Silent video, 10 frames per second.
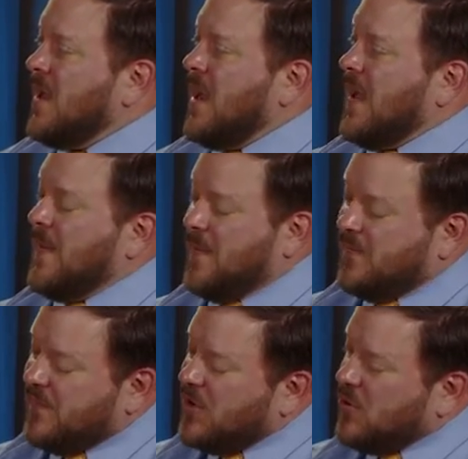and the
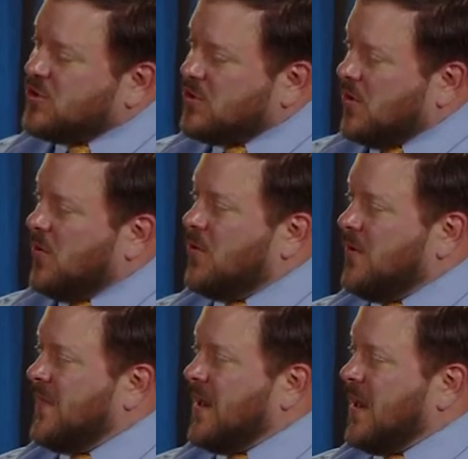future owner
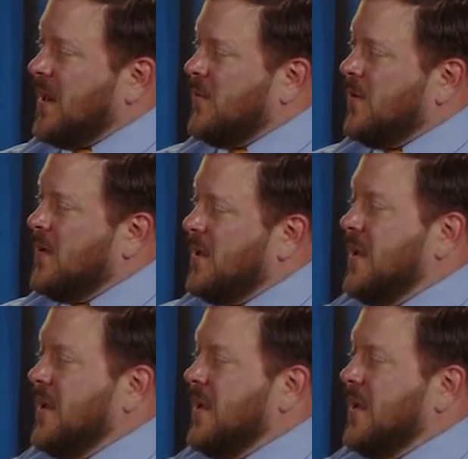of that animal.